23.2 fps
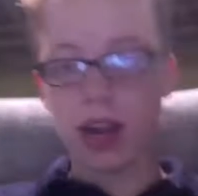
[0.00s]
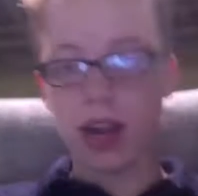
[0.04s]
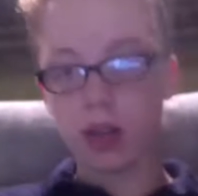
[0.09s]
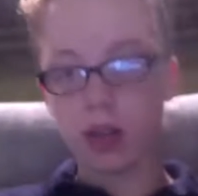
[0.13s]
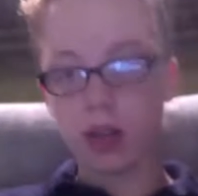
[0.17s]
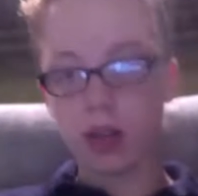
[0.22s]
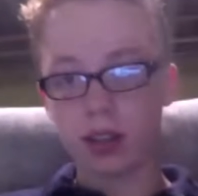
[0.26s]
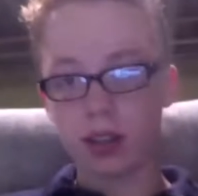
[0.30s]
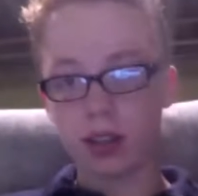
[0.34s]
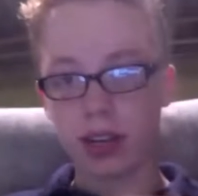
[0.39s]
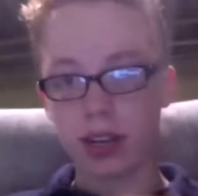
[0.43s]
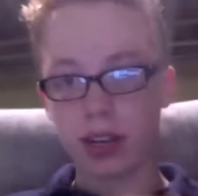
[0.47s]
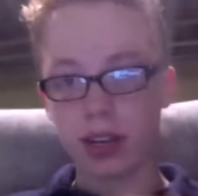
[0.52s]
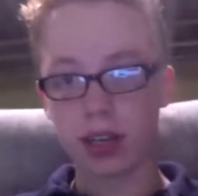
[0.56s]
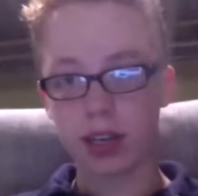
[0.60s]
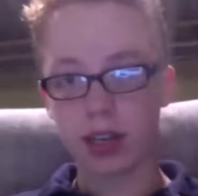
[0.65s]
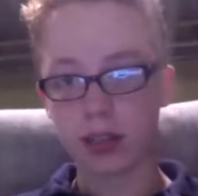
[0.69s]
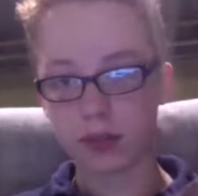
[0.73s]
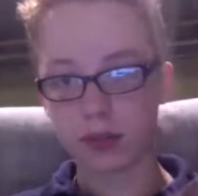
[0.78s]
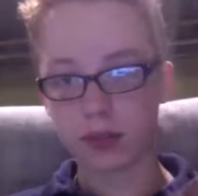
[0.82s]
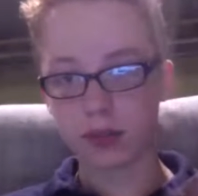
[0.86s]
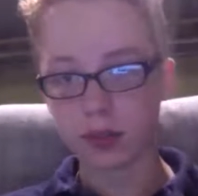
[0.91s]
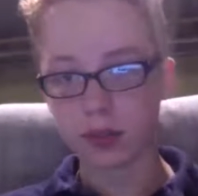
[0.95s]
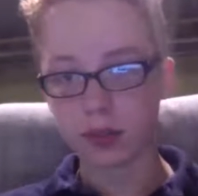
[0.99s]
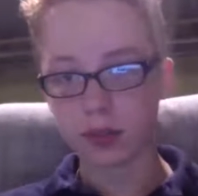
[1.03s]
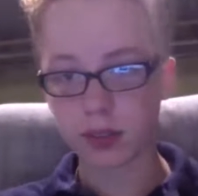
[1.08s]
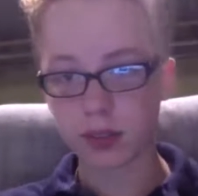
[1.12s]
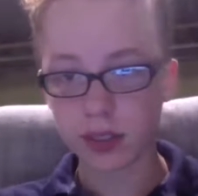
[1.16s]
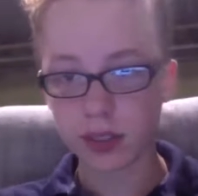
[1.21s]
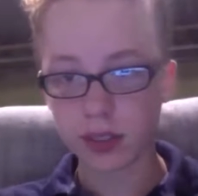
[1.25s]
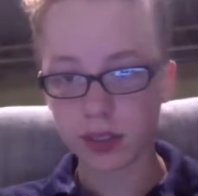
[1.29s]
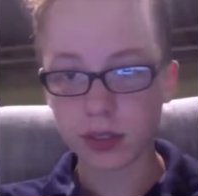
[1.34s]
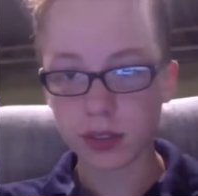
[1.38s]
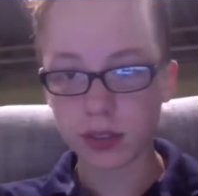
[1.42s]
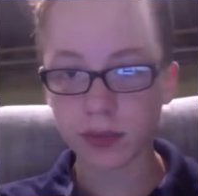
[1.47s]
and that kind of.
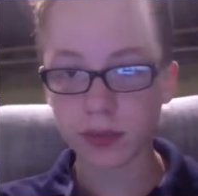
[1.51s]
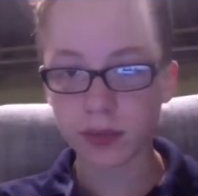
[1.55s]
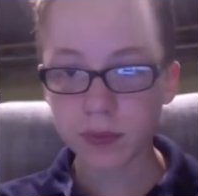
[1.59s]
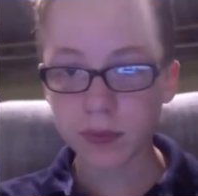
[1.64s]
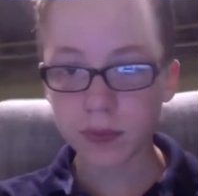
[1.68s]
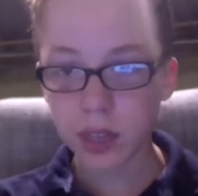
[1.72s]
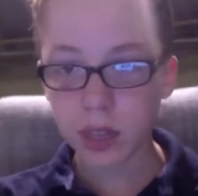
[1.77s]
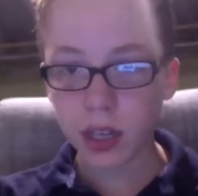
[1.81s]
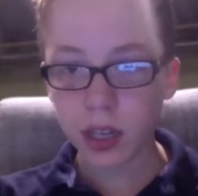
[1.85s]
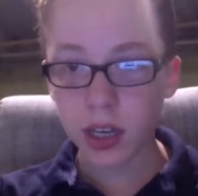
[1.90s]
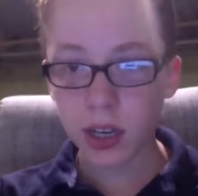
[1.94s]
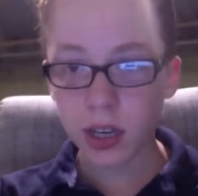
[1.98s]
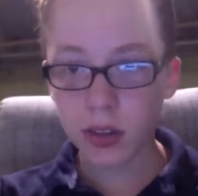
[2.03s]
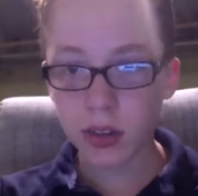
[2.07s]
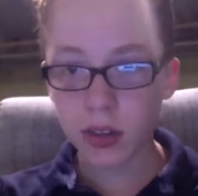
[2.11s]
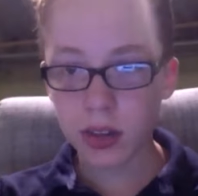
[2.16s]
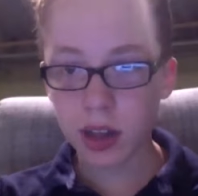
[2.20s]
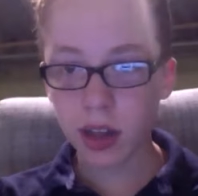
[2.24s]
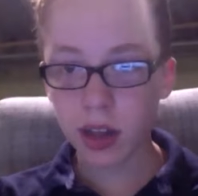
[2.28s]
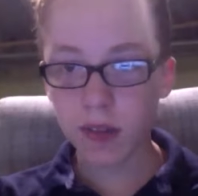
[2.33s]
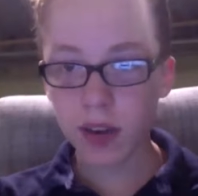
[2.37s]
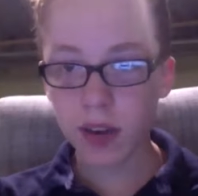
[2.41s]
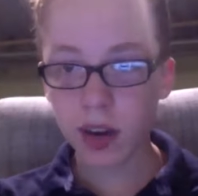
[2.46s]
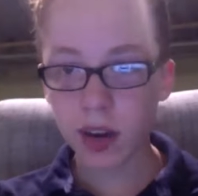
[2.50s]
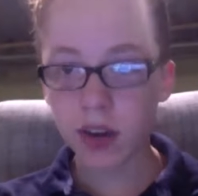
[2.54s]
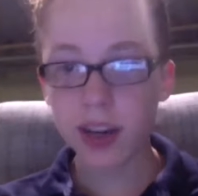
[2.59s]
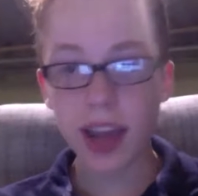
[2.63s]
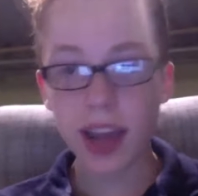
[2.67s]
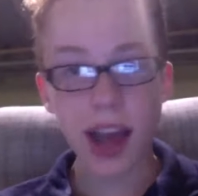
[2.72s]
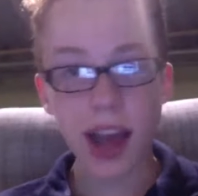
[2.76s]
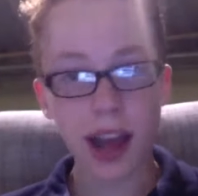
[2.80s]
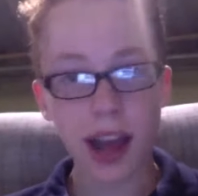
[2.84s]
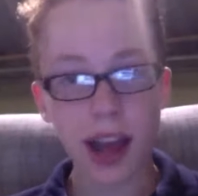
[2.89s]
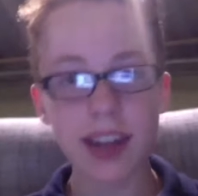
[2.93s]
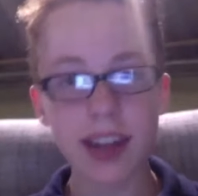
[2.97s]
You saw that video? Yeah, I
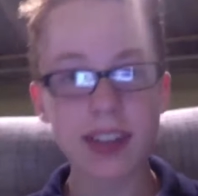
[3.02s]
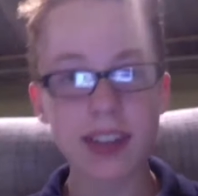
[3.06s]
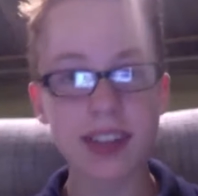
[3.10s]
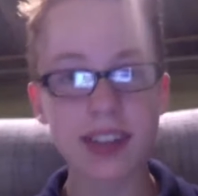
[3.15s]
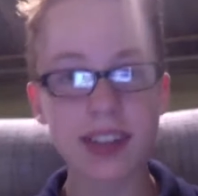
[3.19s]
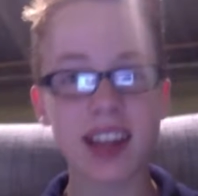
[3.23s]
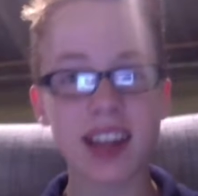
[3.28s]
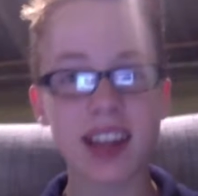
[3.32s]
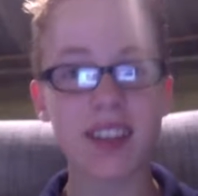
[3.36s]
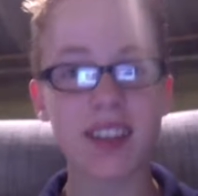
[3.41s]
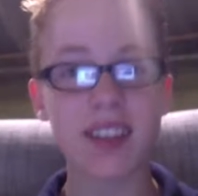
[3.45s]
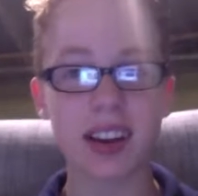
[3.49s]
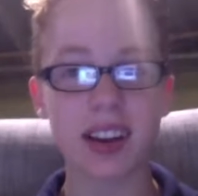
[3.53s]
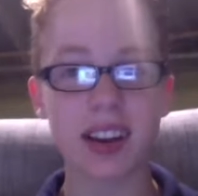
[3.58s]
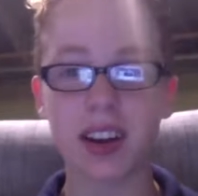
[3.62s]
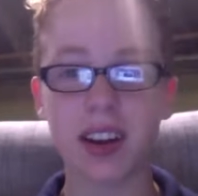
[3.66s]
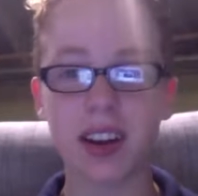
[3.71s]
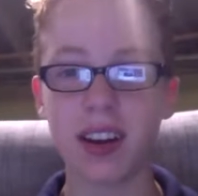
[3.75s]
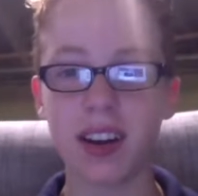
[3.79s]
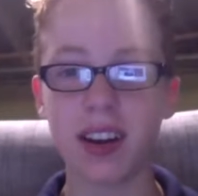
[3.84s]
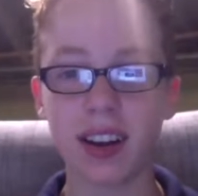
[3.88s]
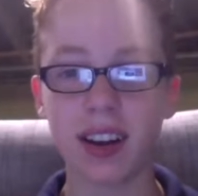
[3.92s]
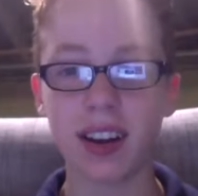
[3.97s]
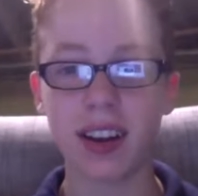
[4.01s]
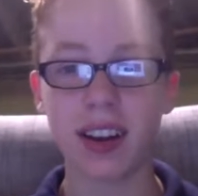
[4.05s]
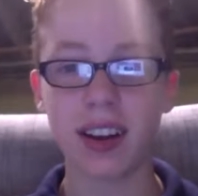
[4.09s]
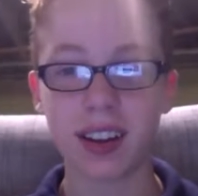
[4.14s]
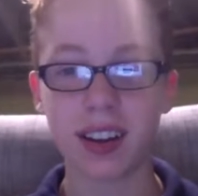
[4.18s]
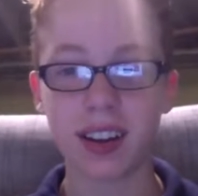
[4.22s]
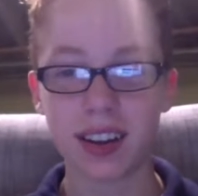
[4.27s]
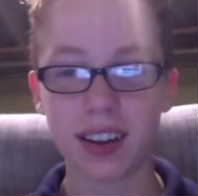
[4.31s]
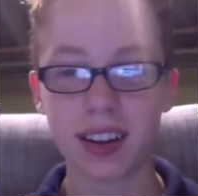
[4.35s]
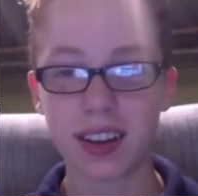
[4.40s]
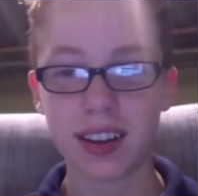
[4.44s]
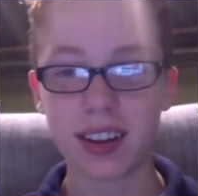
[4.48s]
did see that video.
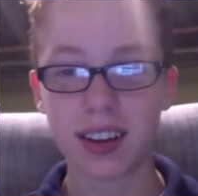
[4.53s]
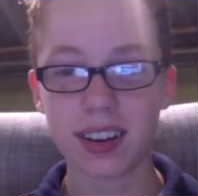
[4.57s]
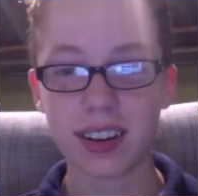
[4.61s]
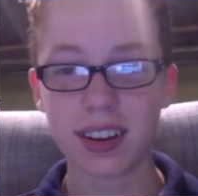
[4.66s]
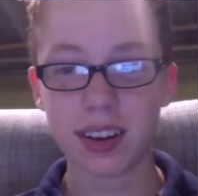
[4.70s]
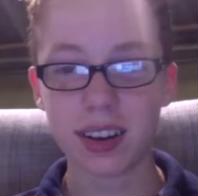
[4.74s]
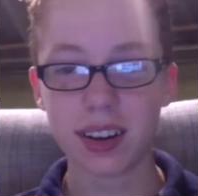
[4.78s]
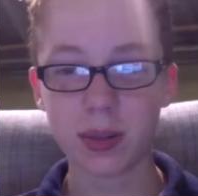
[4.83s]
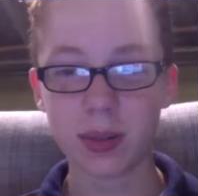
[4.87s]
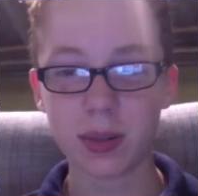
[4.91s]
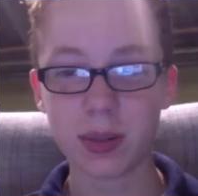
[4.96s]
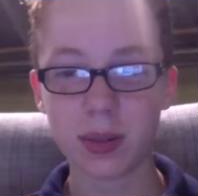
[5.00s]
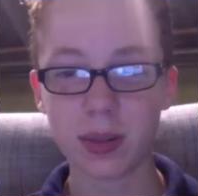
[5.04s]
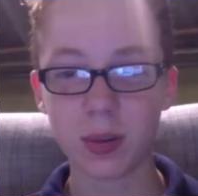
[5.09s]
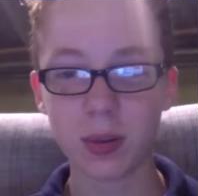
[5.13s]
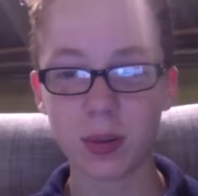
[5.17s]
It's cool.